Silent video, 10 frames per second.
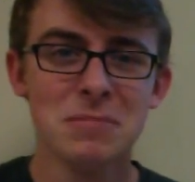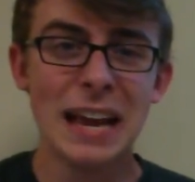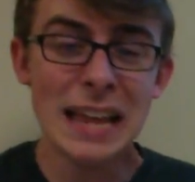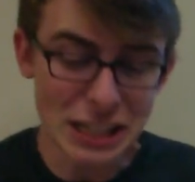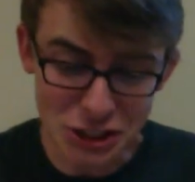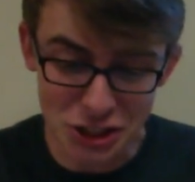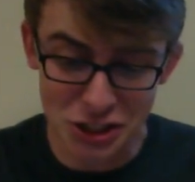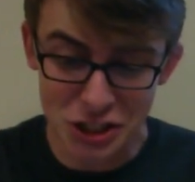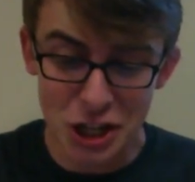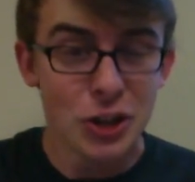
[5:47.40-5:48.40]
And that's
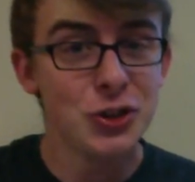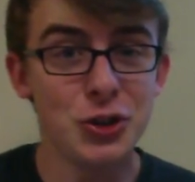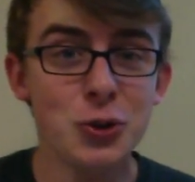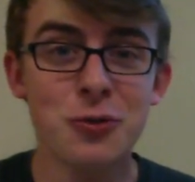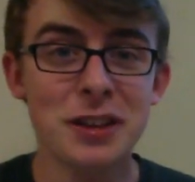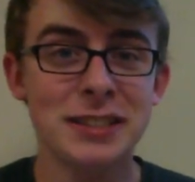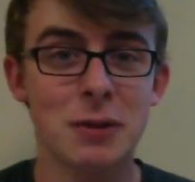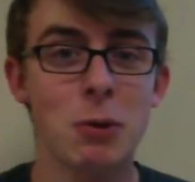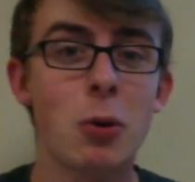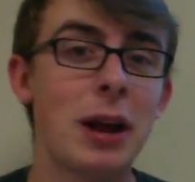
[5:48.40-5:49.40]
just two things
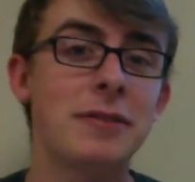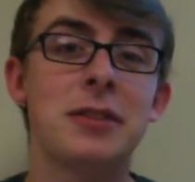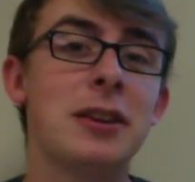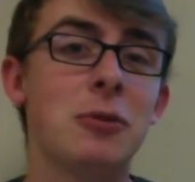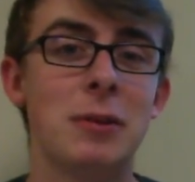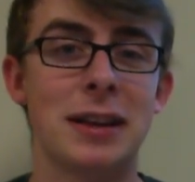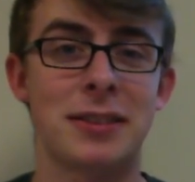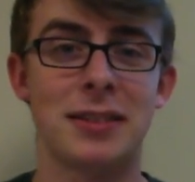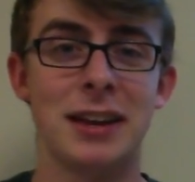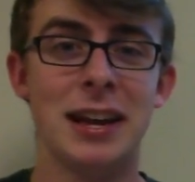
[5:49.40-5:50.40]
that we won't have to deal
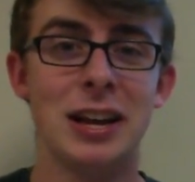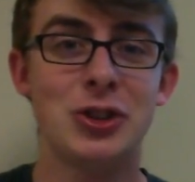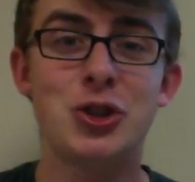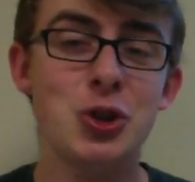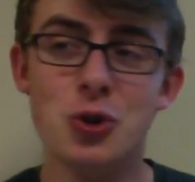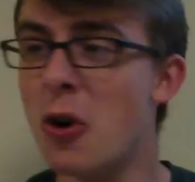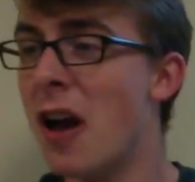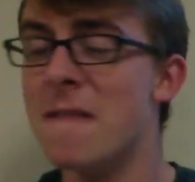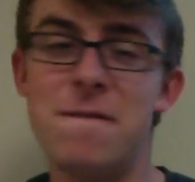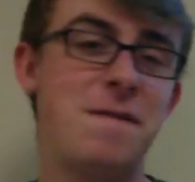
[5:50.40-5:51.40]
with. Two
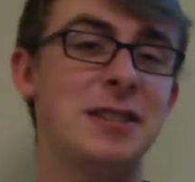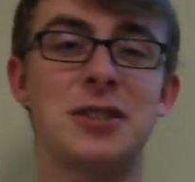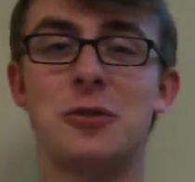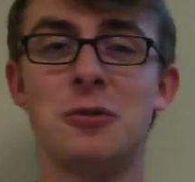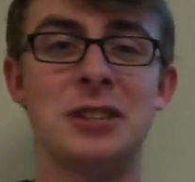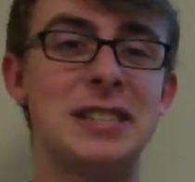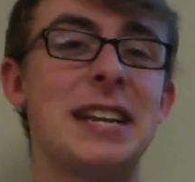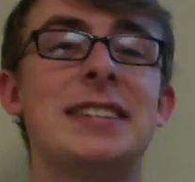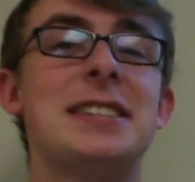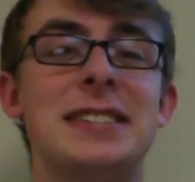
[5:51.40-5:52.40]
physical
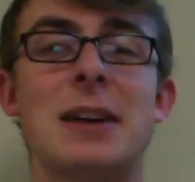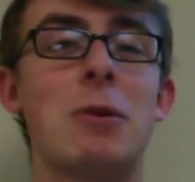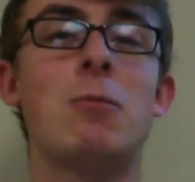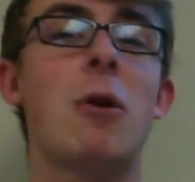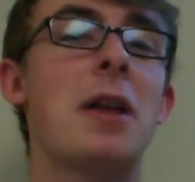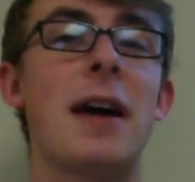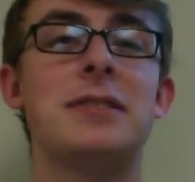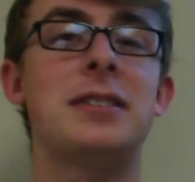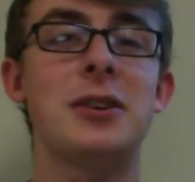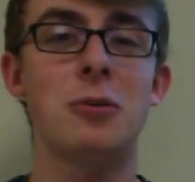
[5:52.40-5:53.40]
necessities that we won't have
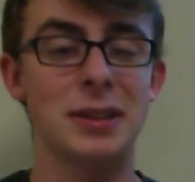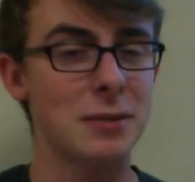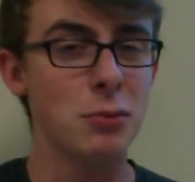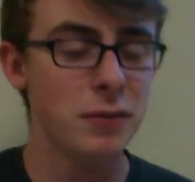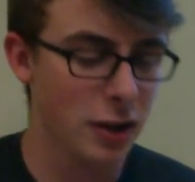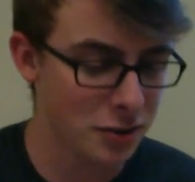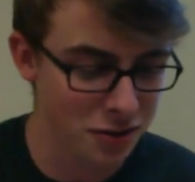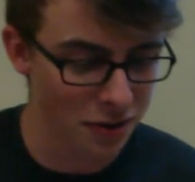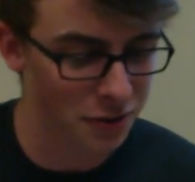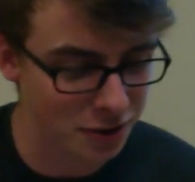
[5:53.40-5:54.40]
to deal with. And moving on
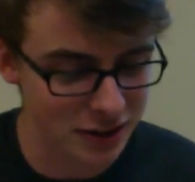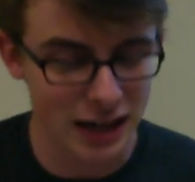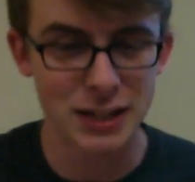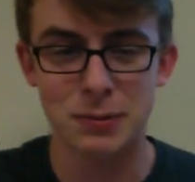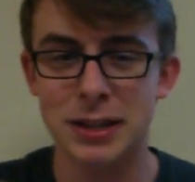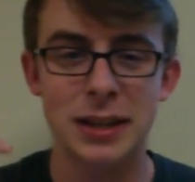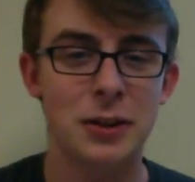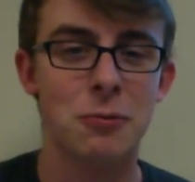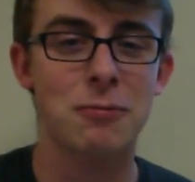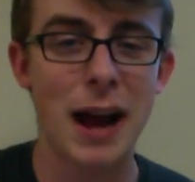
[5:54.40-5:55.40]
to the third, guys, we
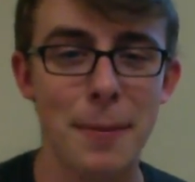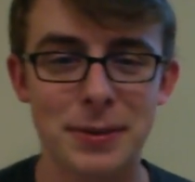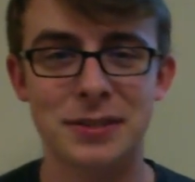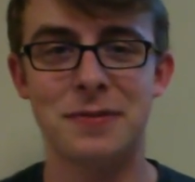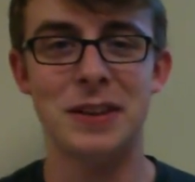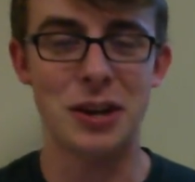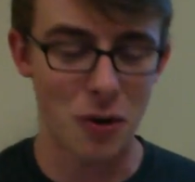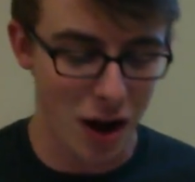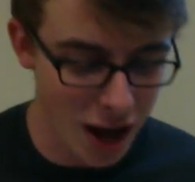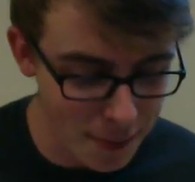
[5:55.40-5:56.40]
need to wrap this
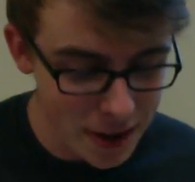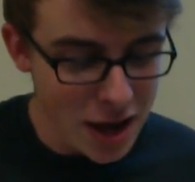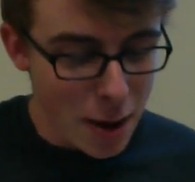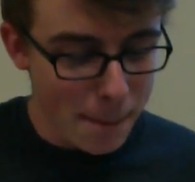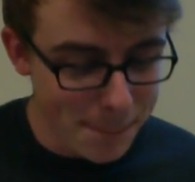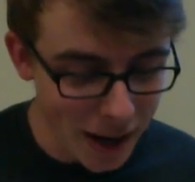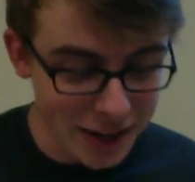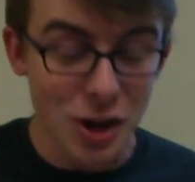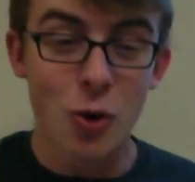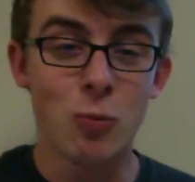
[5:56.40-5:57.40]
video up,
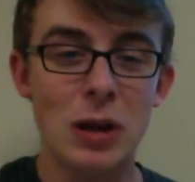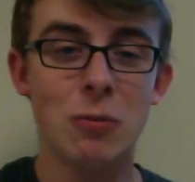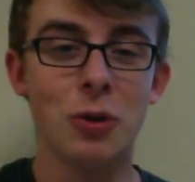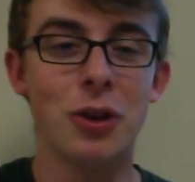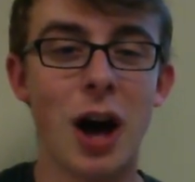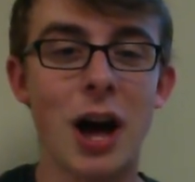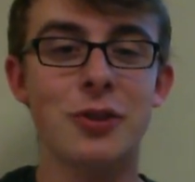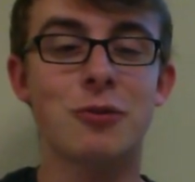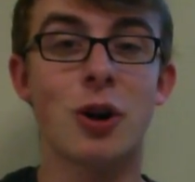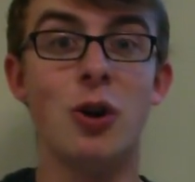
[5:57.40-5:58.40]
but we will
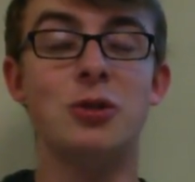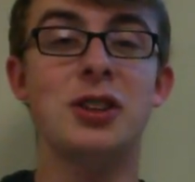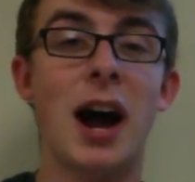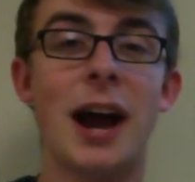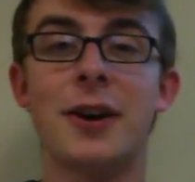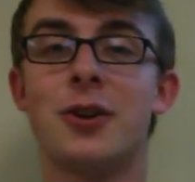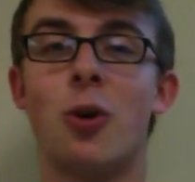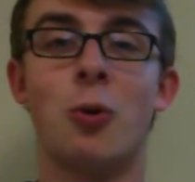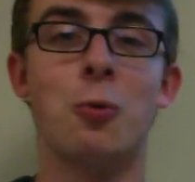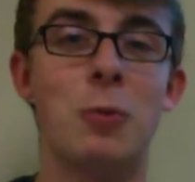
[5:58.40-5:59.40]
not grow
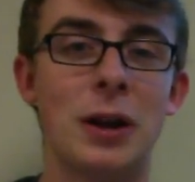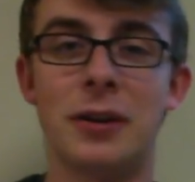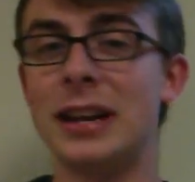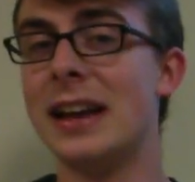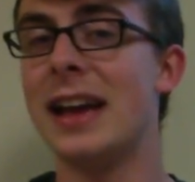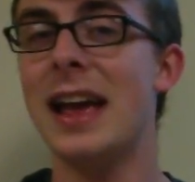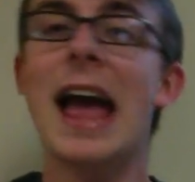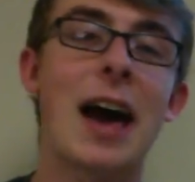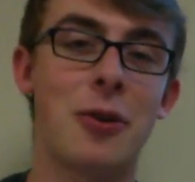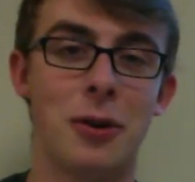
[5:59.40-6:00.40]
tired or weary
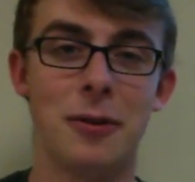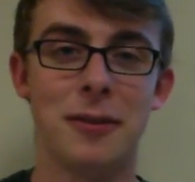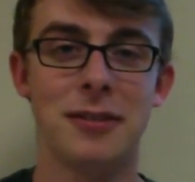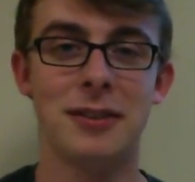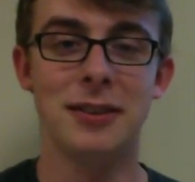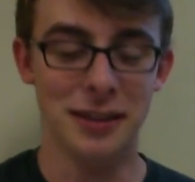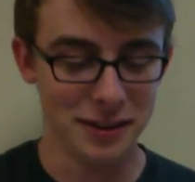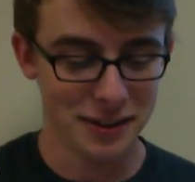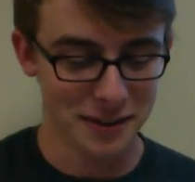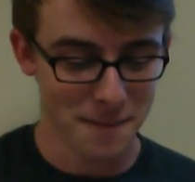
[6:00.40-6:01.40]
at all.
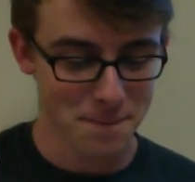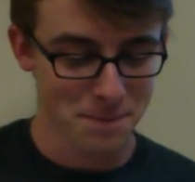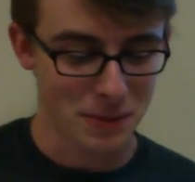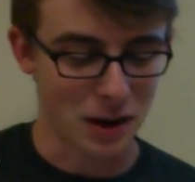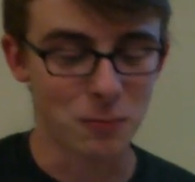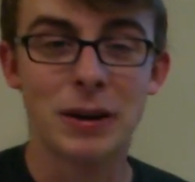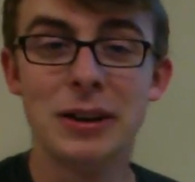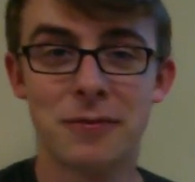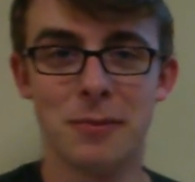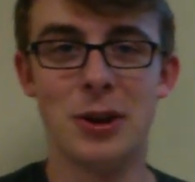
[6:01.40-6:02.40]
Now, I'm
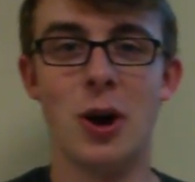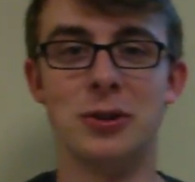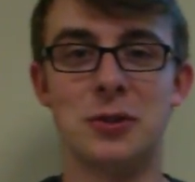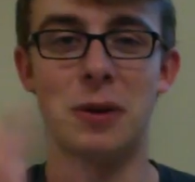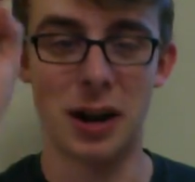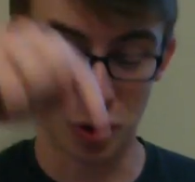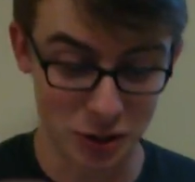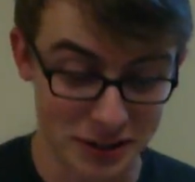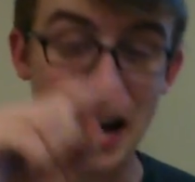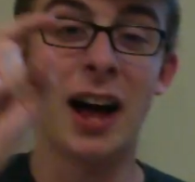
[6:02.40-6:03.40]
reading from notes, I
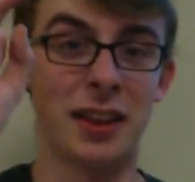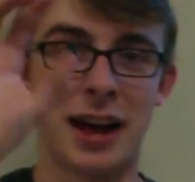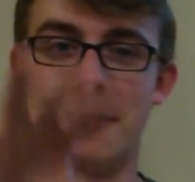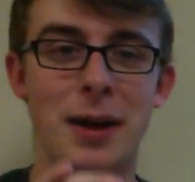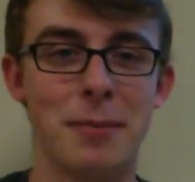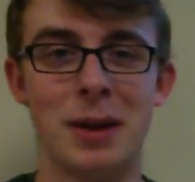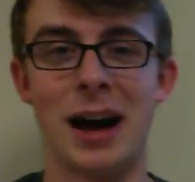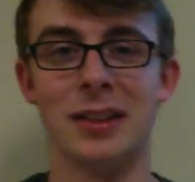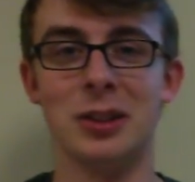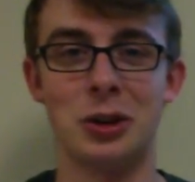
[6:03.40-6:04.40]
look down, I'm
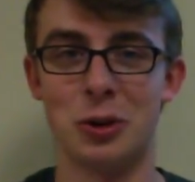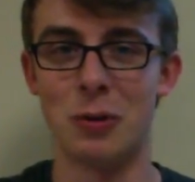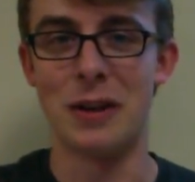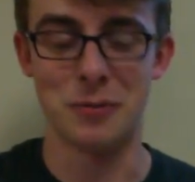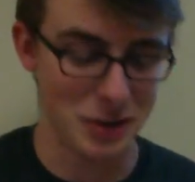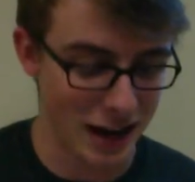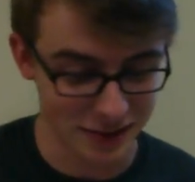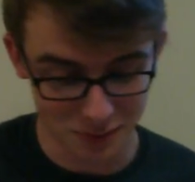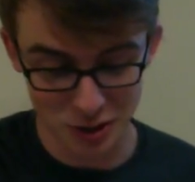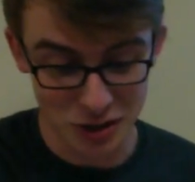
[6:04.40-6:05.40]
not looking away from you
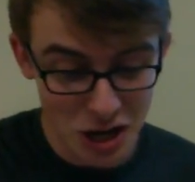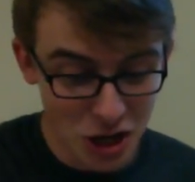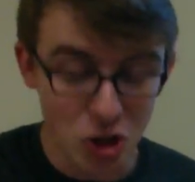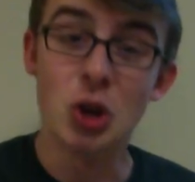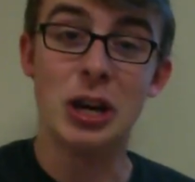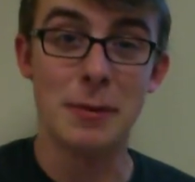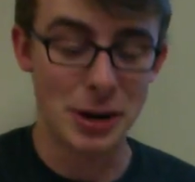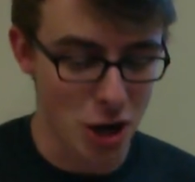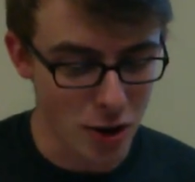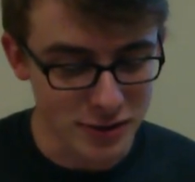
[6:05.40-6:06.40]
guys. I'm just looking at
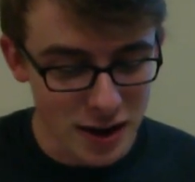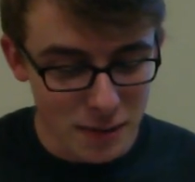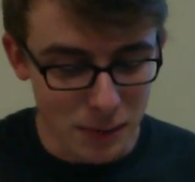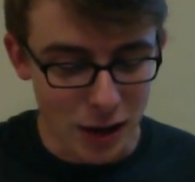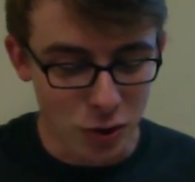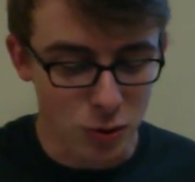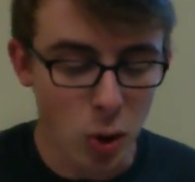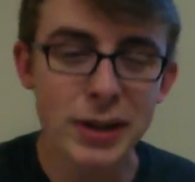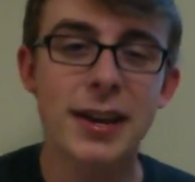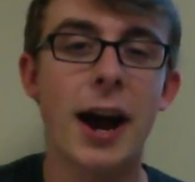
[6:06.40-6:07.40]
my notes. But
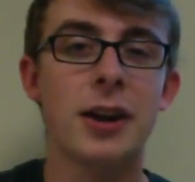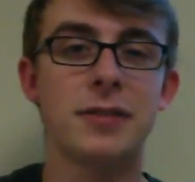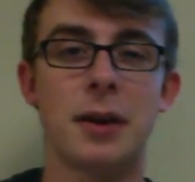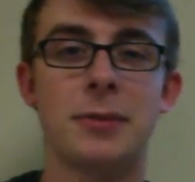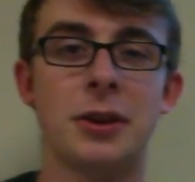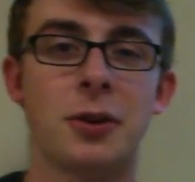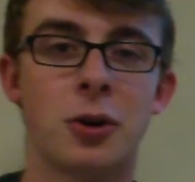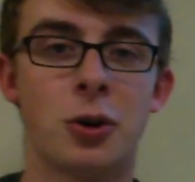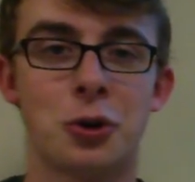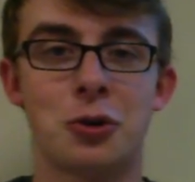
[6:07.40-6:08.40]
growing tired of something
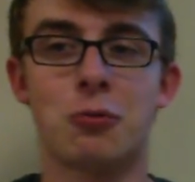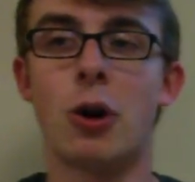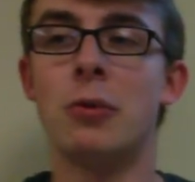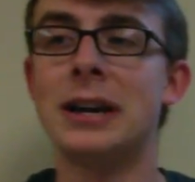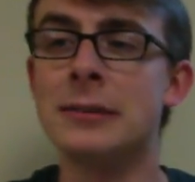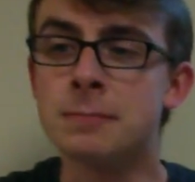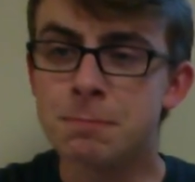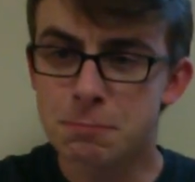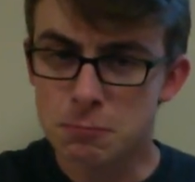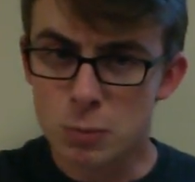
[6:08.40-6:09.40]
or growing
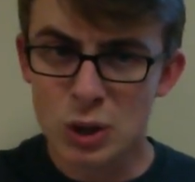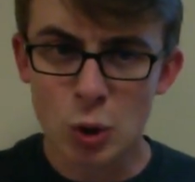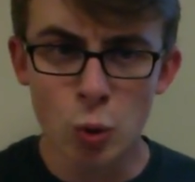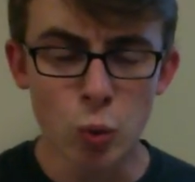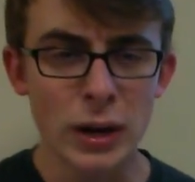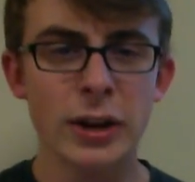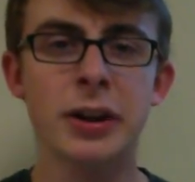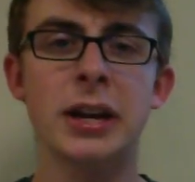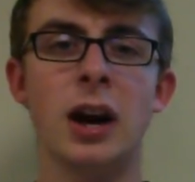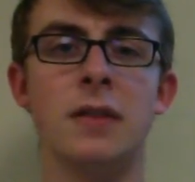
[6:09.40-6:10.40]

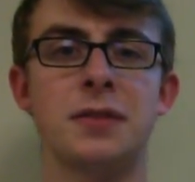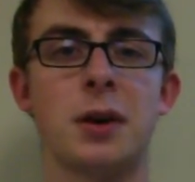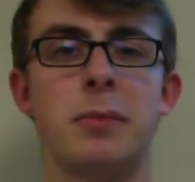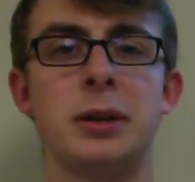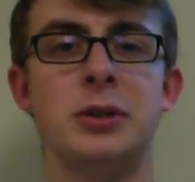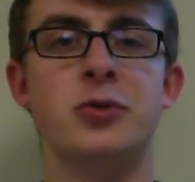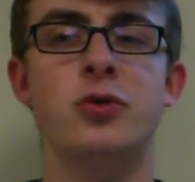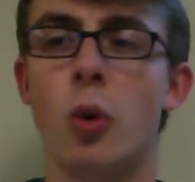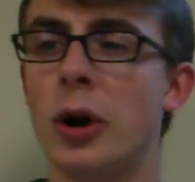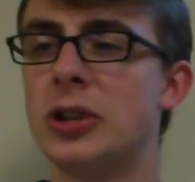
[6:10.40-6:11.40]
weary of somebody's
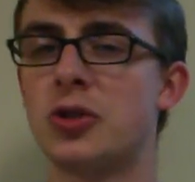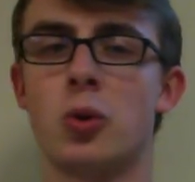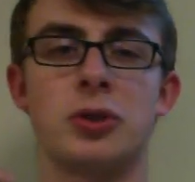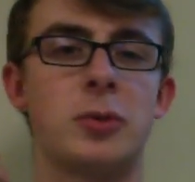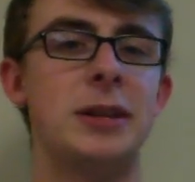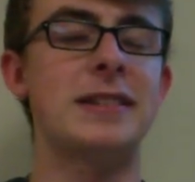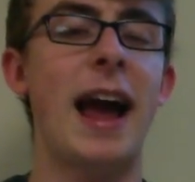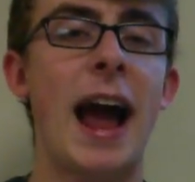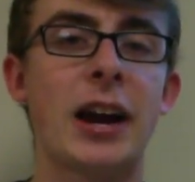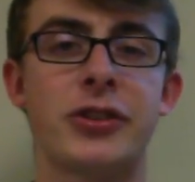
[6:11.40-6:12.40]
voice or somebody's
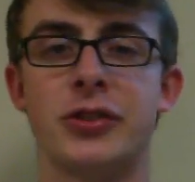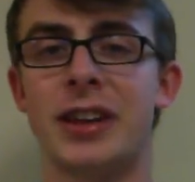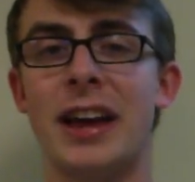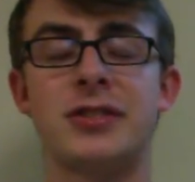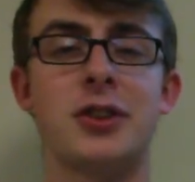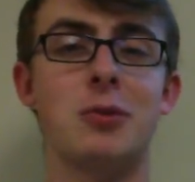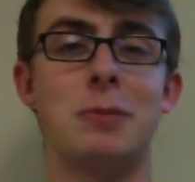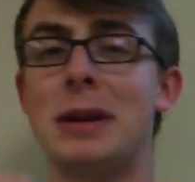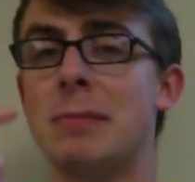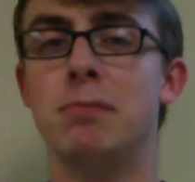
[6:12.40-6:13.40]
actions has to do
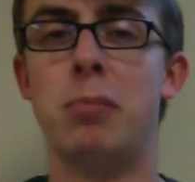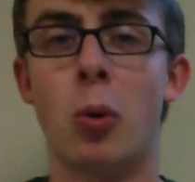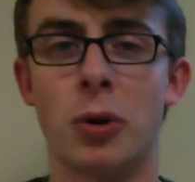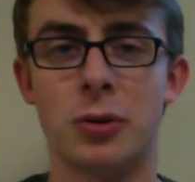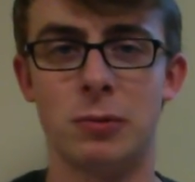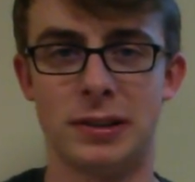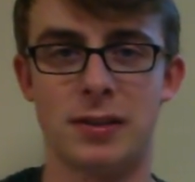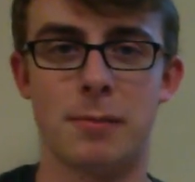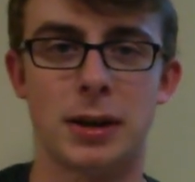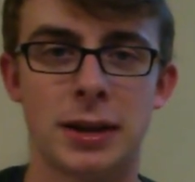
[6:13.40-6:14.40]
with being bored with
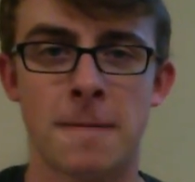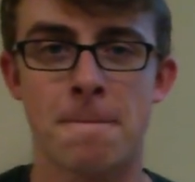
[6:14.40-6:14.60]
somebody.